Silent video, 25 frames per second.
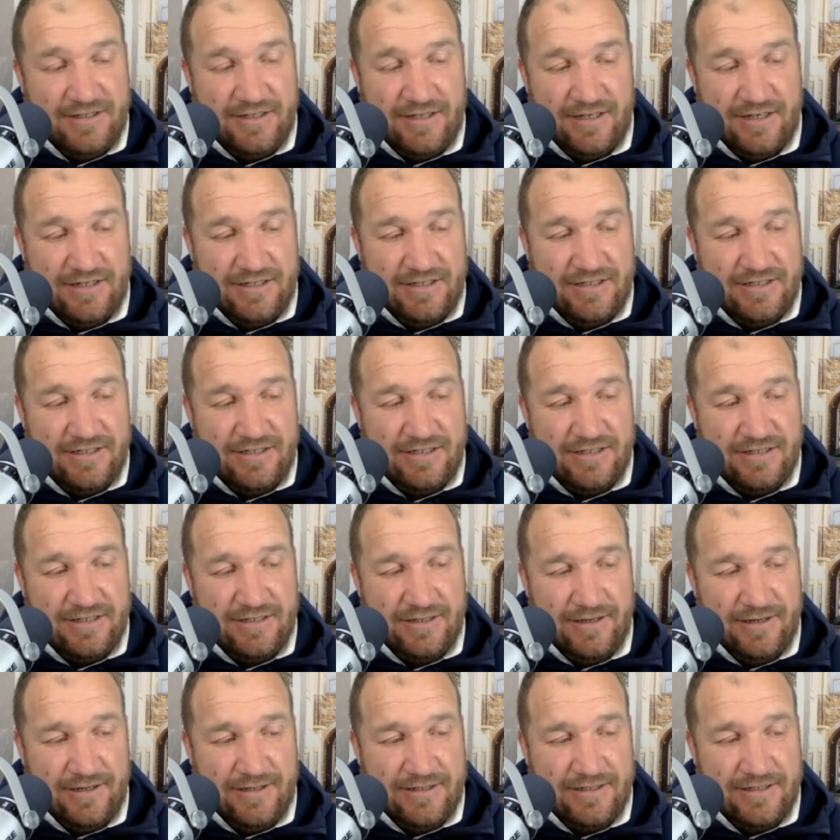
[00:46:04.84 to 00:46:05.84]
it's
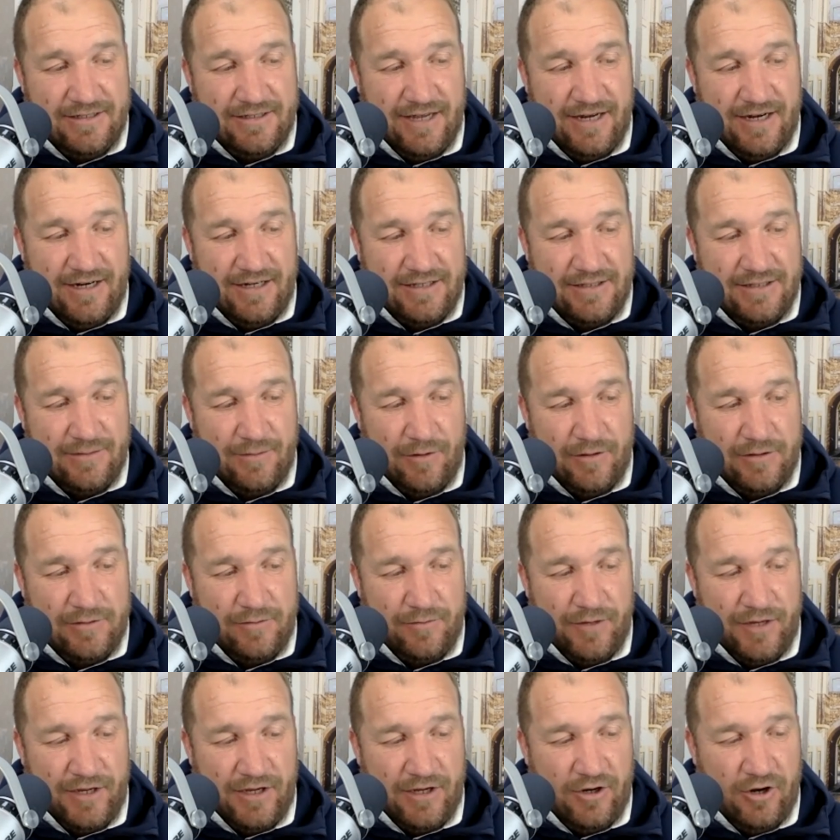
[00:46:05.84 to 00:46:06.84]
it's that it's it's
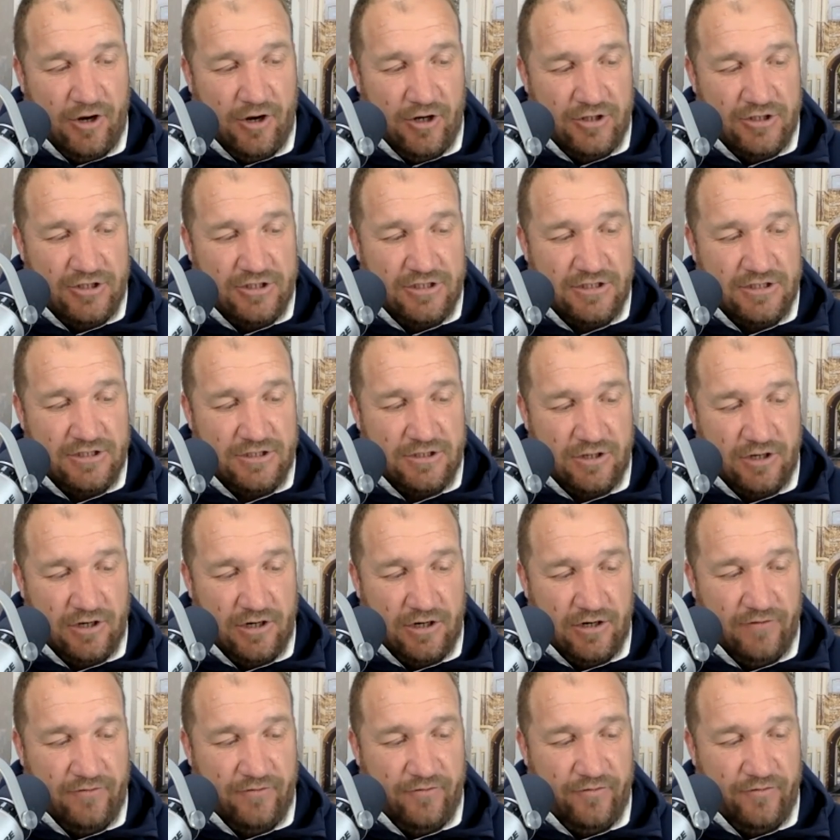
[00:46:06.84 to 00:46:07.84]
being conscious
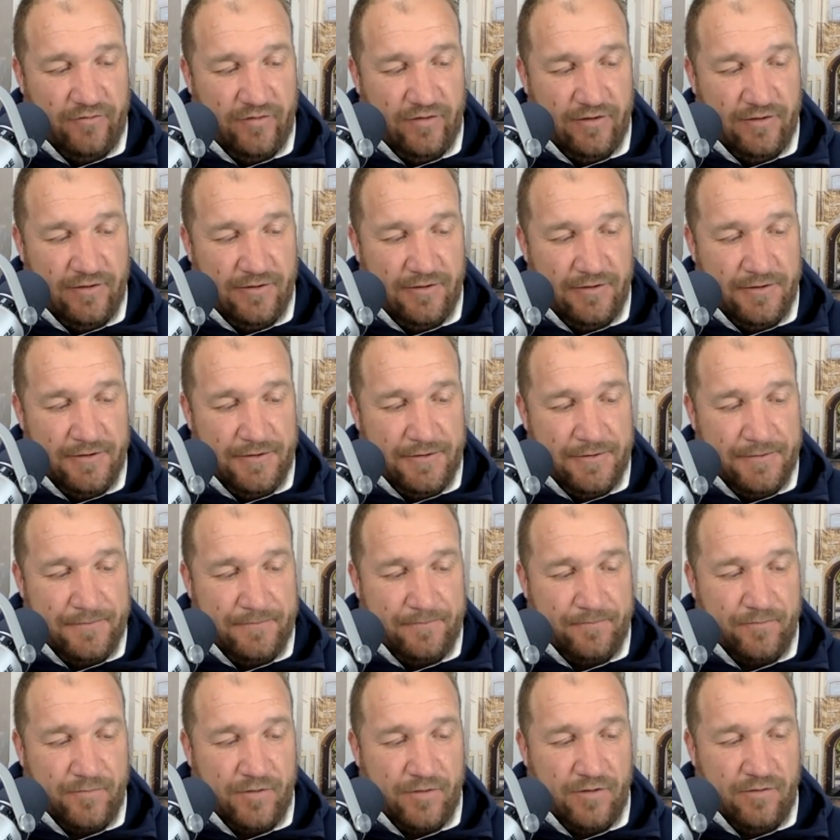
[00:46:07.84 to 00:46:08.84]
of
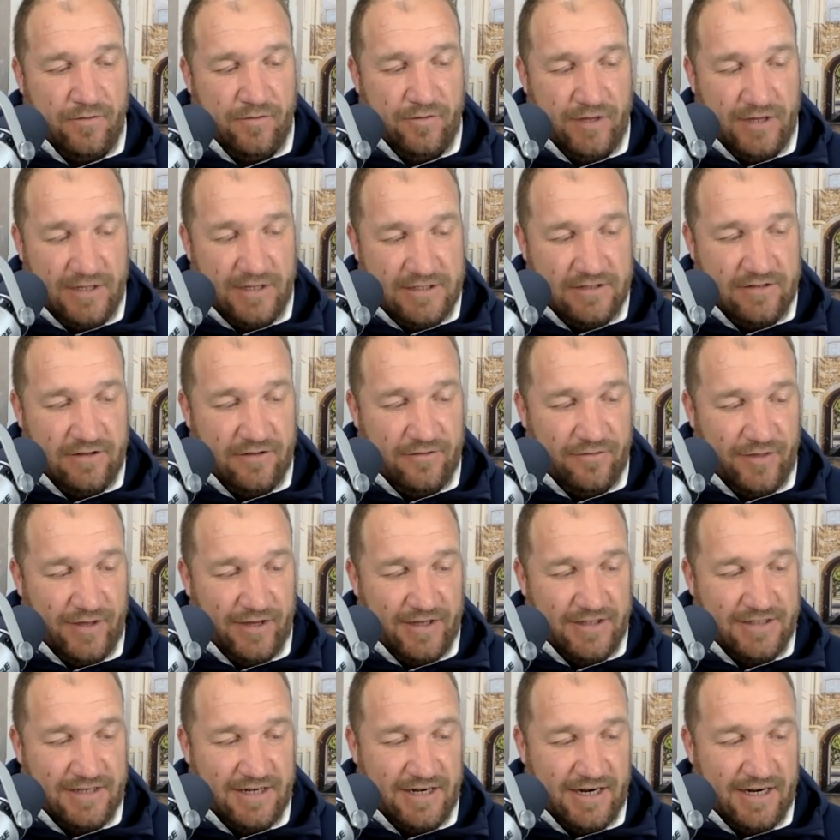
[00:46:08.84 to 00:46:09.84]
these are the
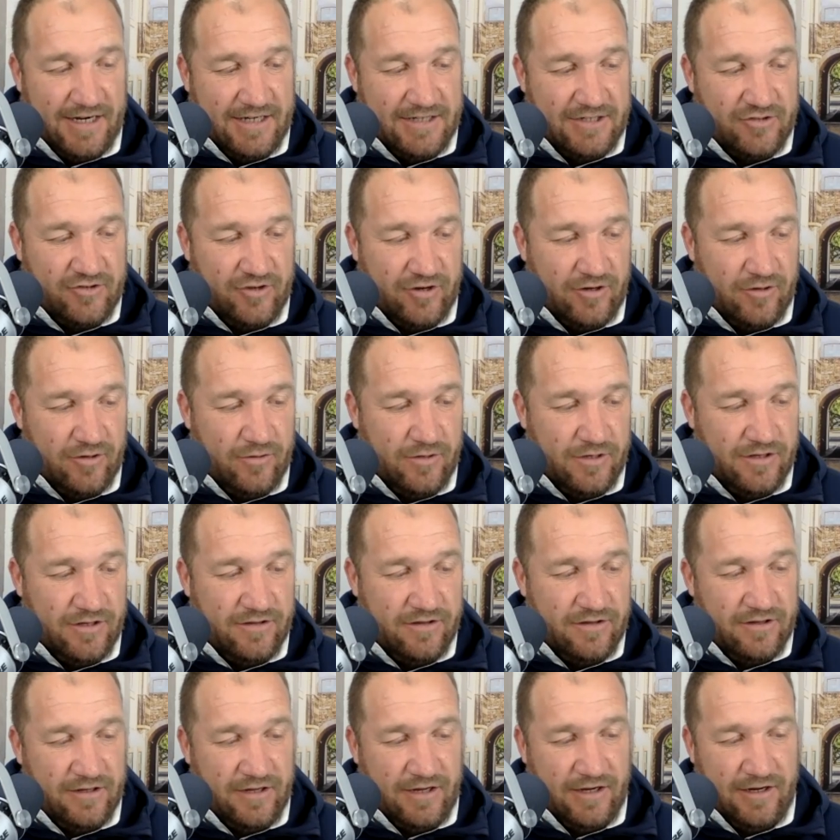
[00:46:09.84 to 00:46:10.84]
things that i struggle
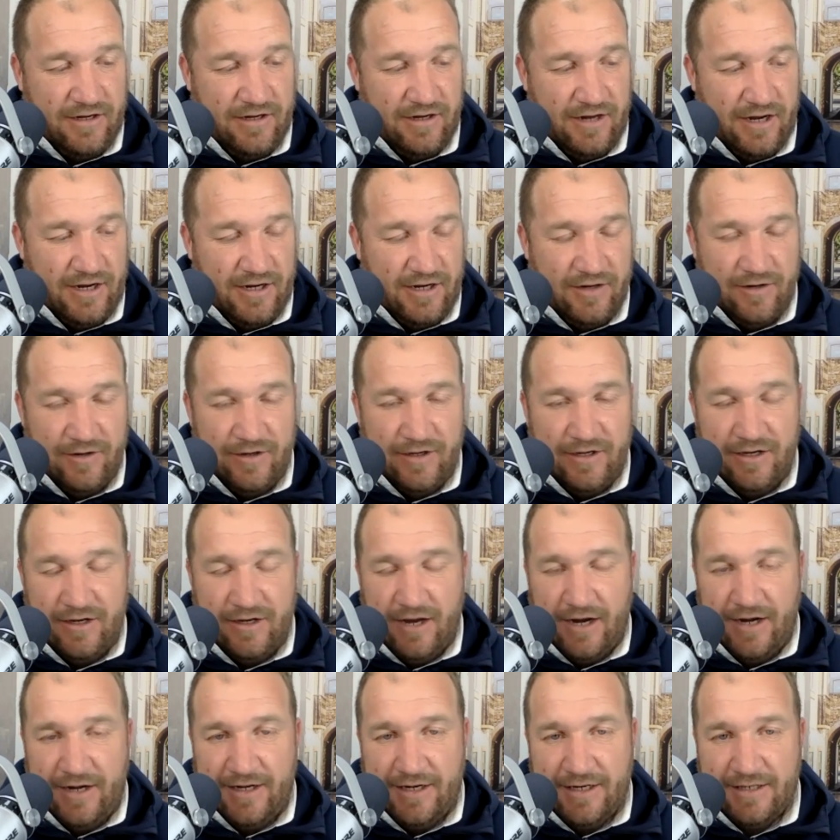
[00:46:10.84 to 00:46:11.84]
with and i,
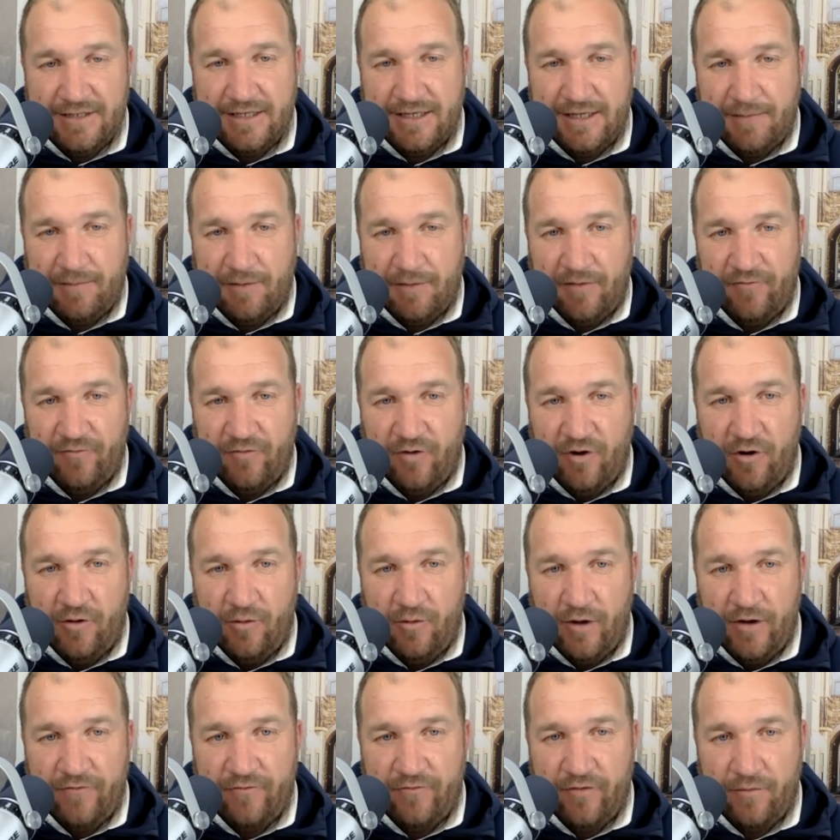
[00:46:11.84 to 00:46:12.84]
I need to keep that far
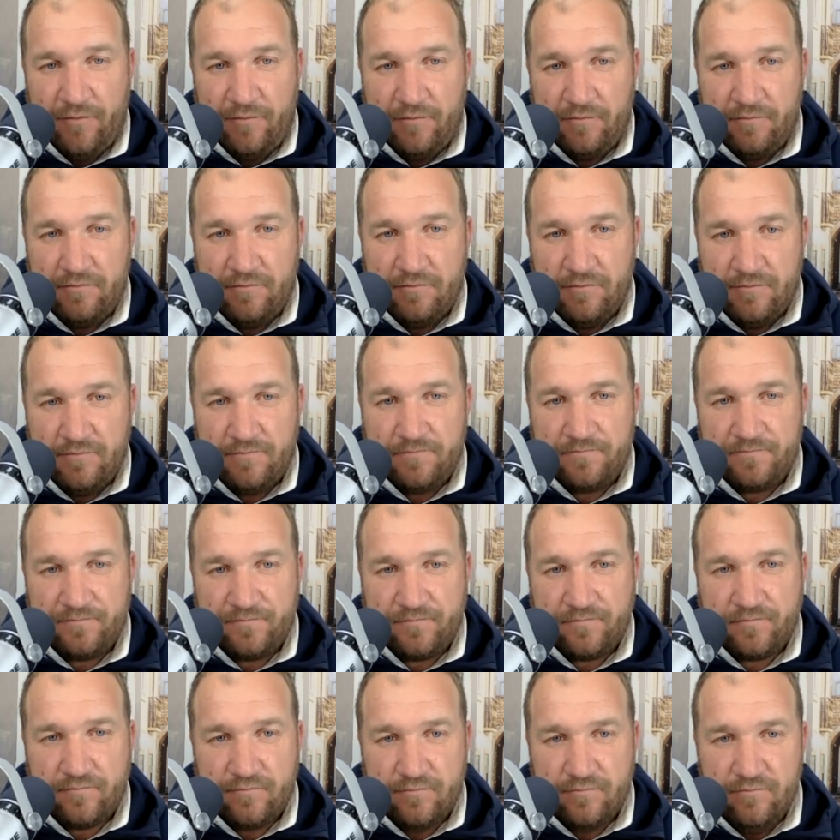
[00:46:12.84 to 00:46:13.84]
away from
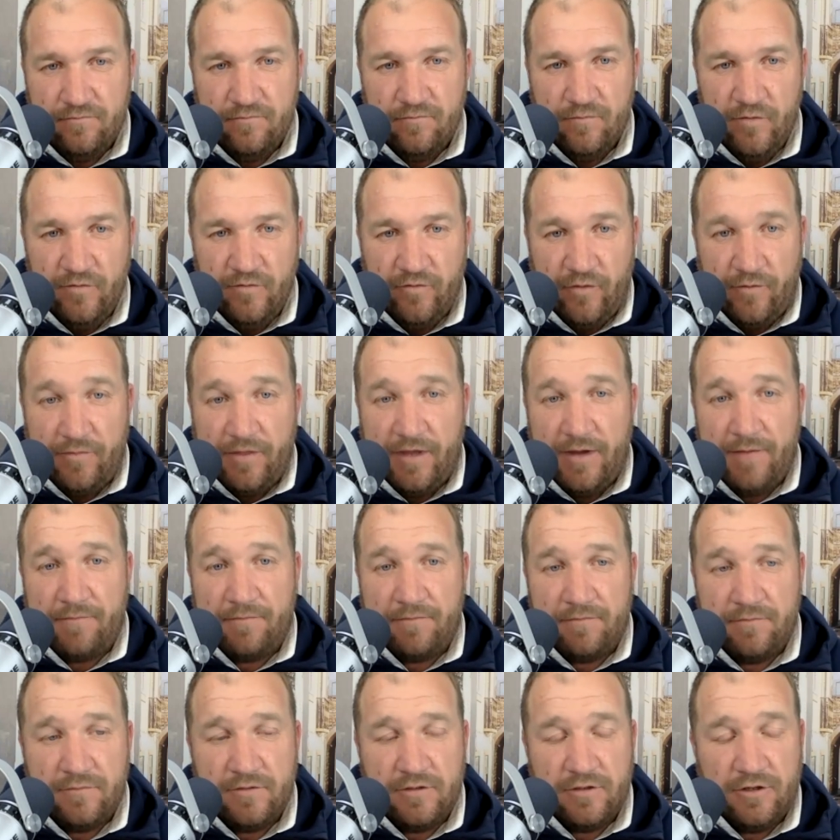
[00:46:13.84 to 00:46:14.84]
from
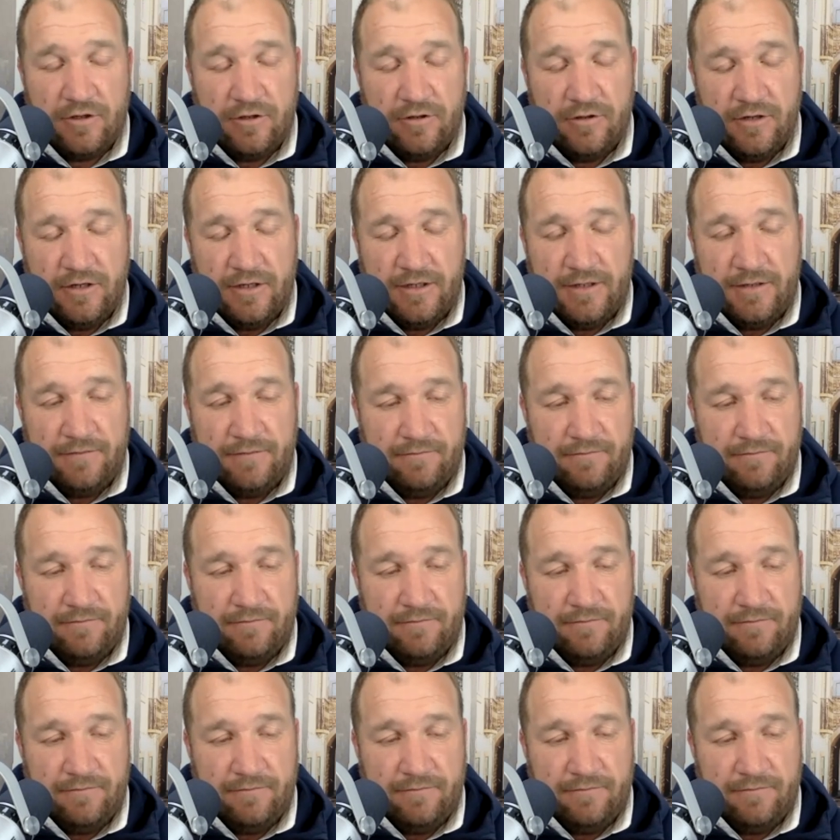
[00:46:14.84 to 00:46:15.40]
them you know and